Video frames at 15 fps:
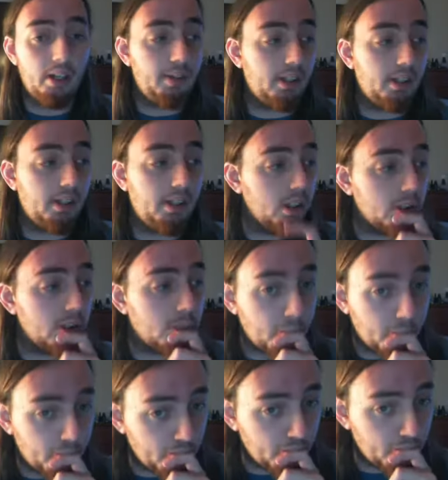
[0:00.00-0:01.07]
because
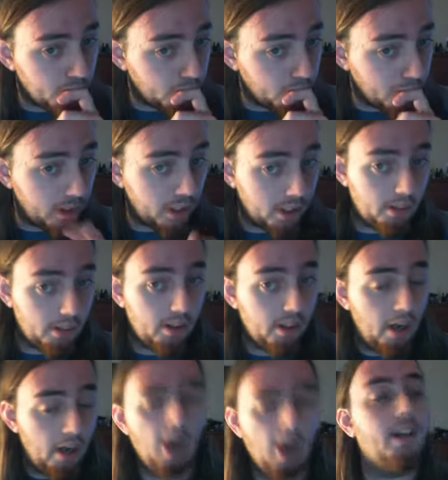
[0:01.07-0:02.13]
you uh,
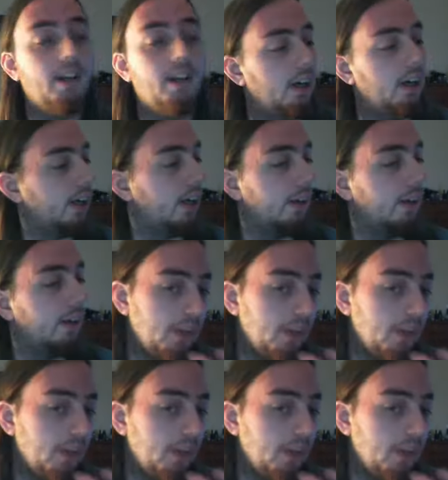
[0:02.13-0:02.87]
know, okay, okay.